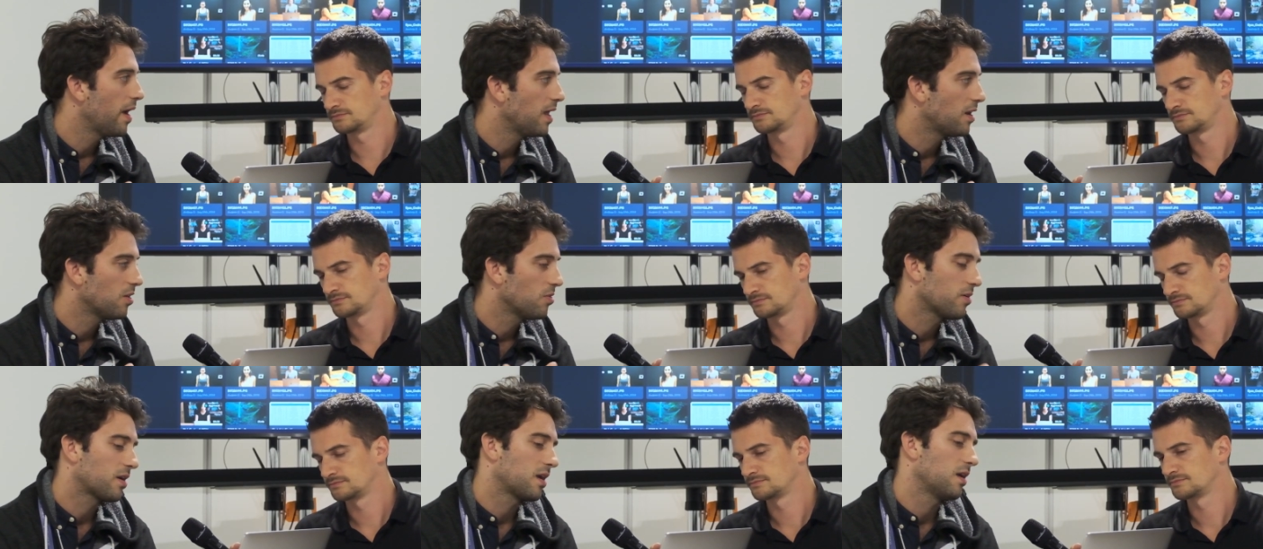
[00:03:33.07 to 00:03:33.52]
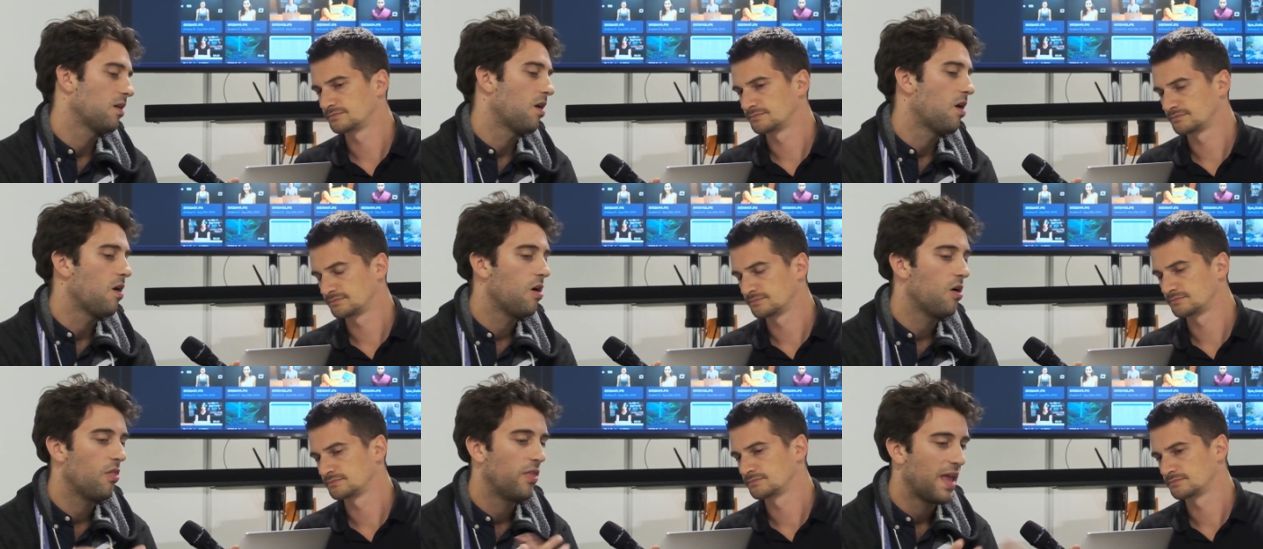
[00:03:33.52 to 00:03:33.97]
Speaker 1: way to look
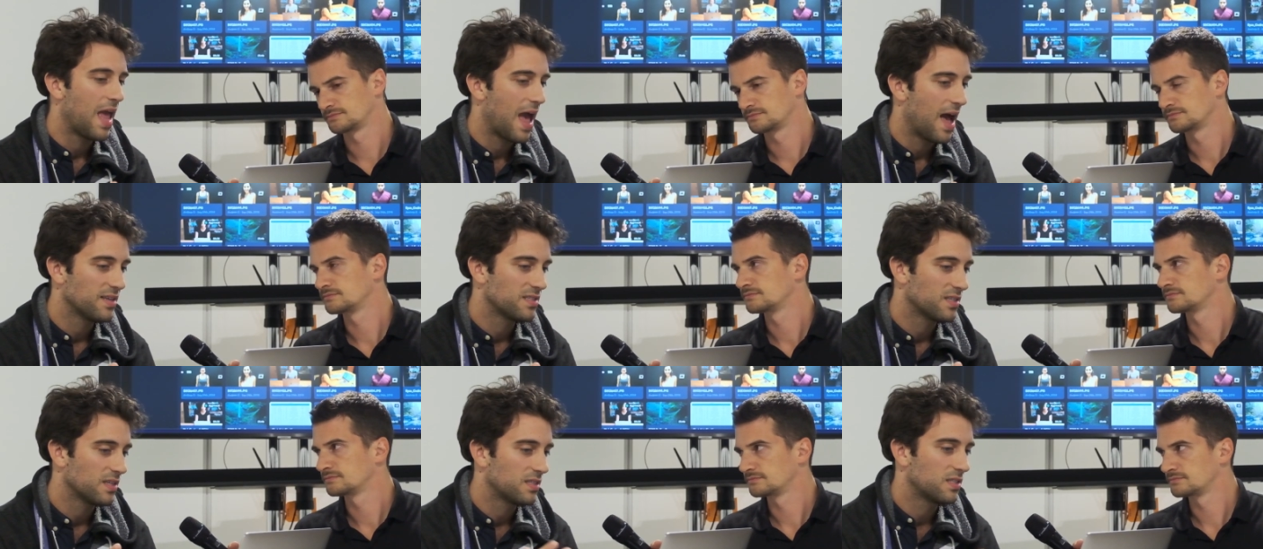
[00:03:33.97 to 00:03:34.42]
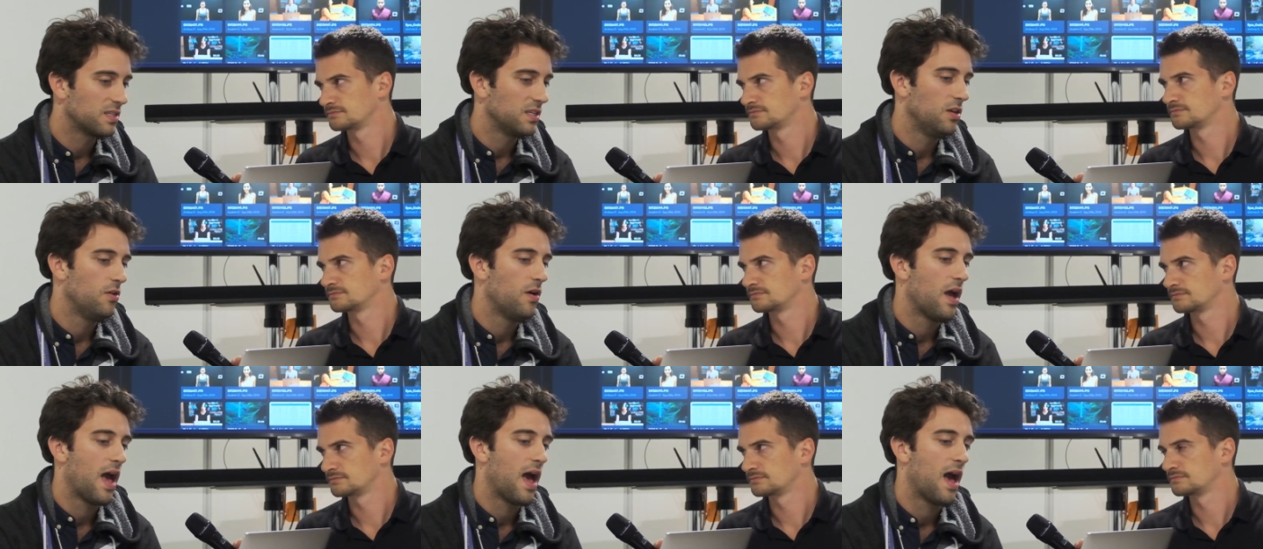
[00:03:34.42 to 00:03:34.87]
at all the assets
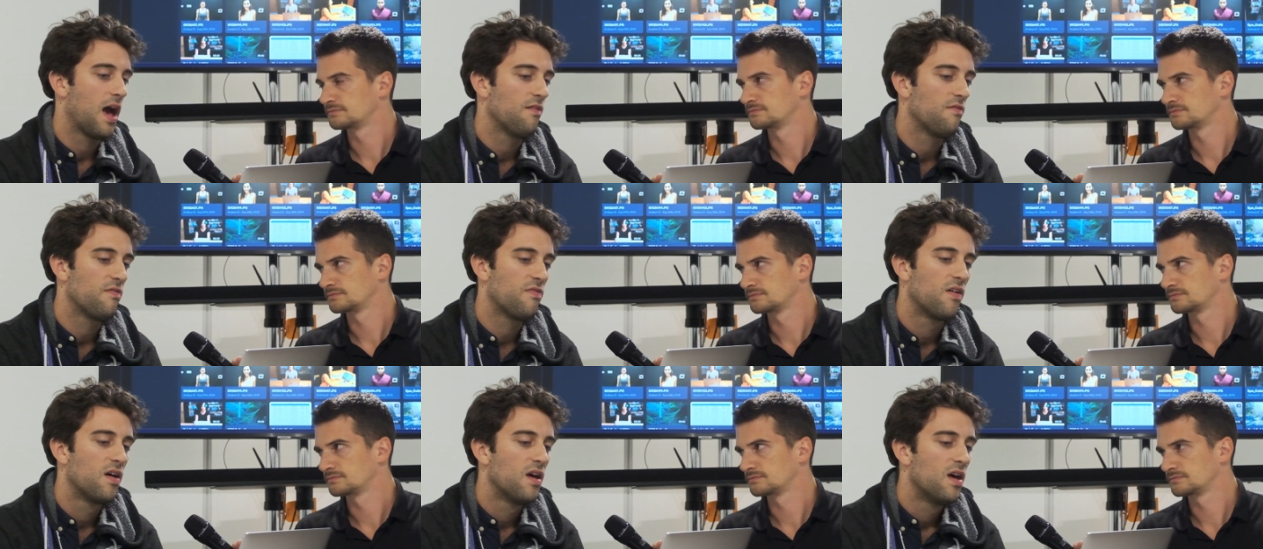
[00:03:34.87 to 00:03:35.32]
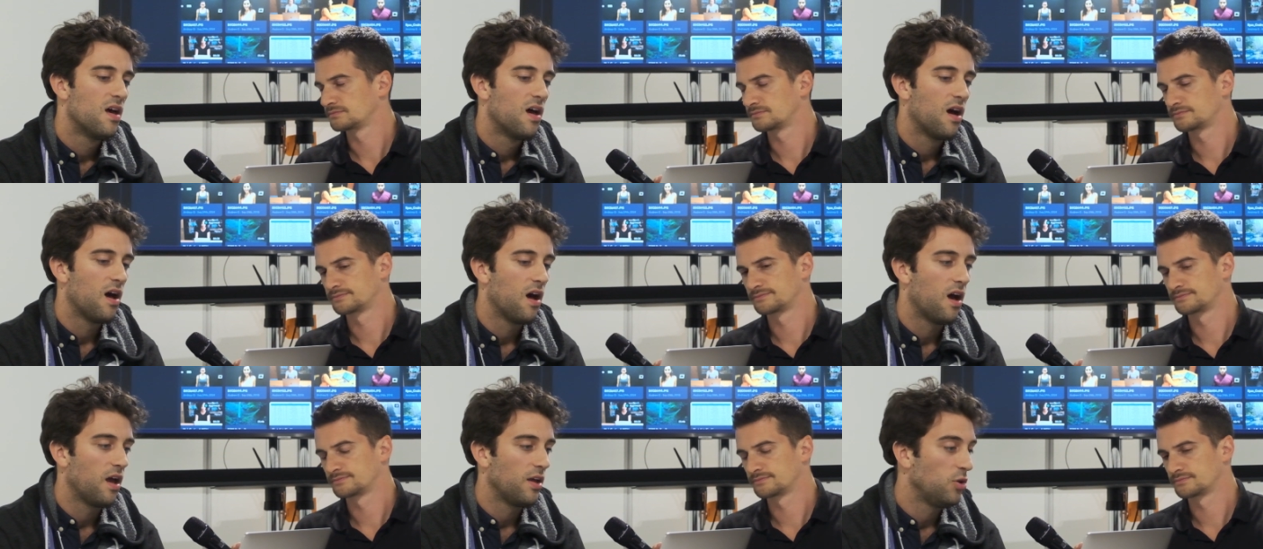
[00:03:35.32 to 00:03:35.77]
that you have
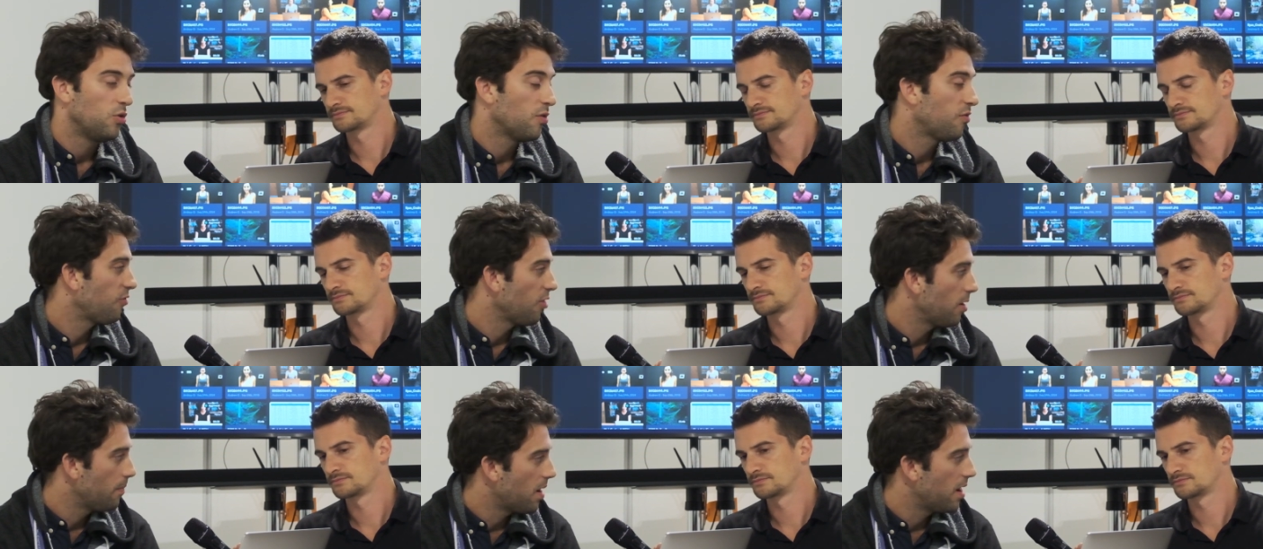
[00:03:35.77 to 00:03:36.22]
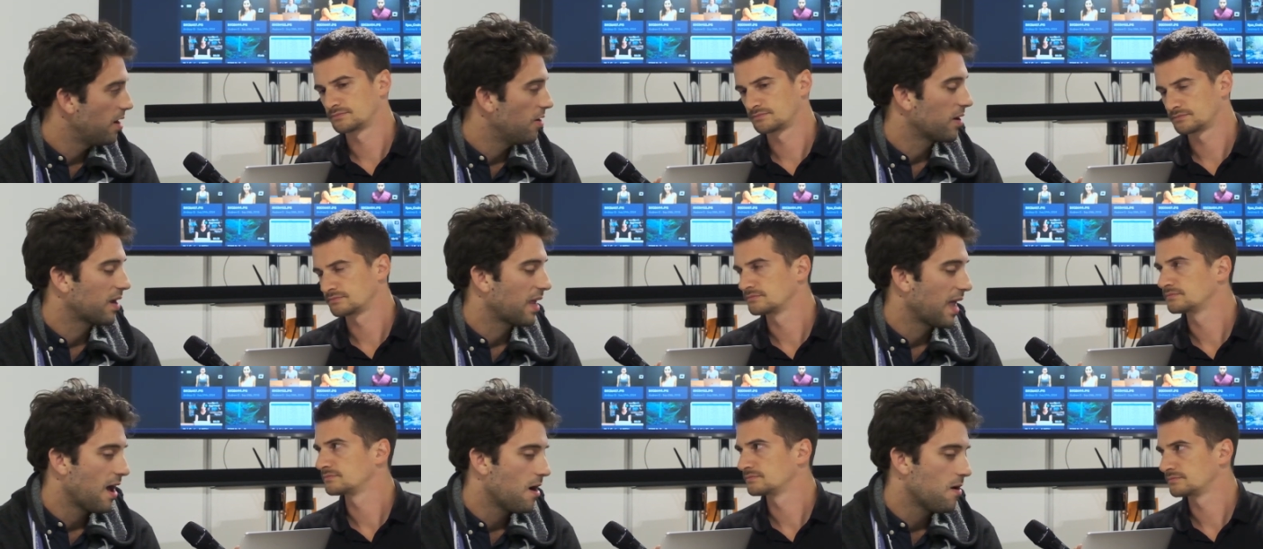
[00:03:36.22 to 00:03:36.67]
uh, in your
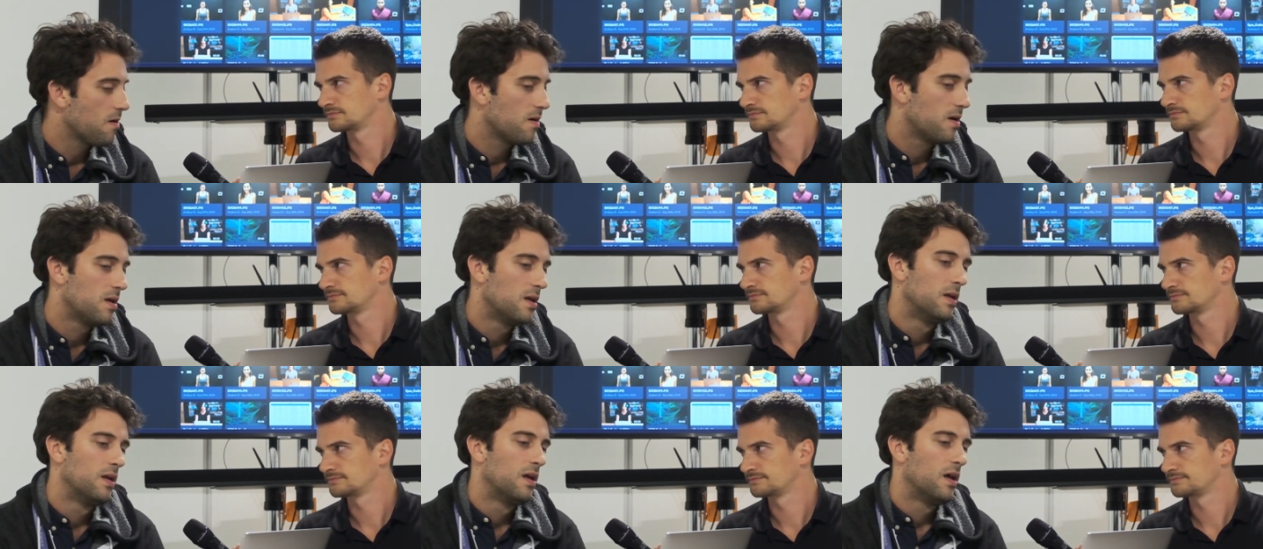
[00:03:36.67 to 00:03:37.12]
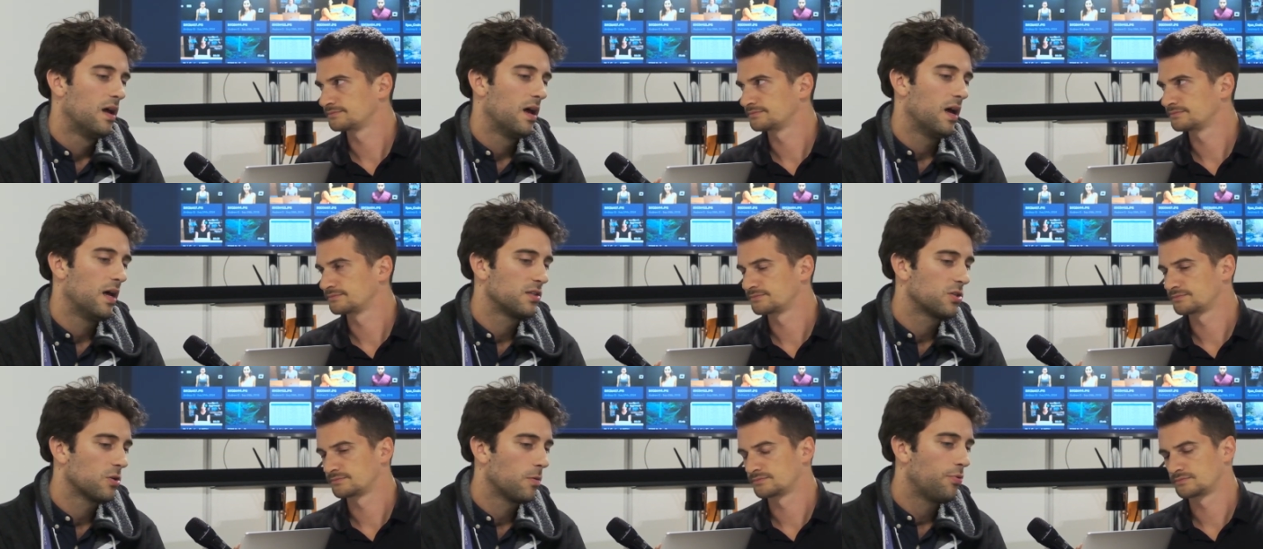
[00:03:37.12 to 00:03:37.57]
Frame.io account.
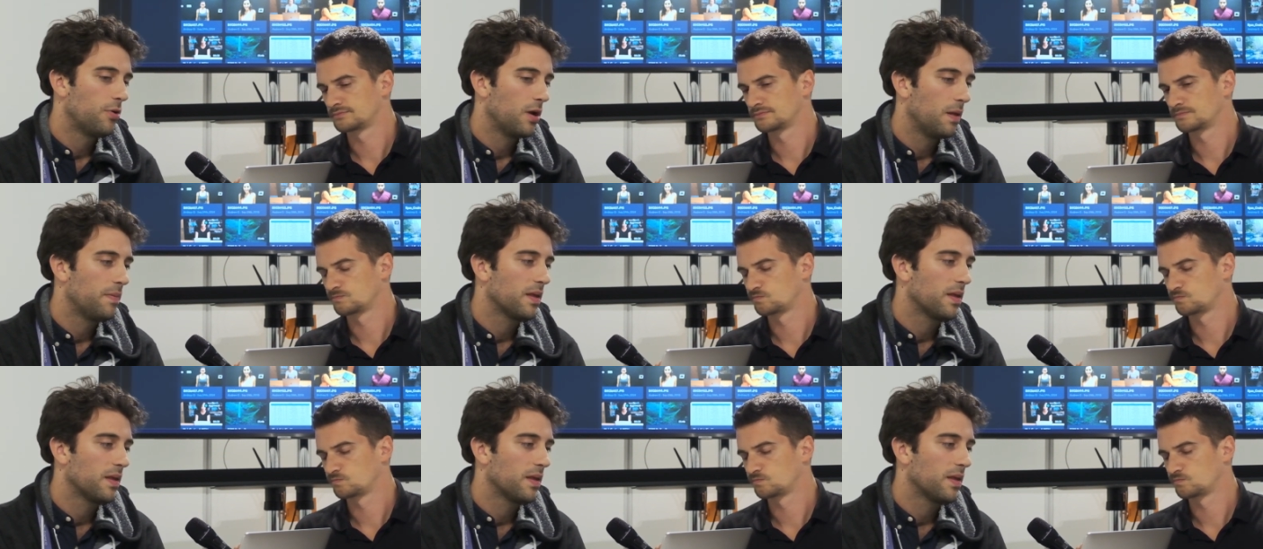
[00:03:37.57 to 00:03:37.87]
Uh, so a pretty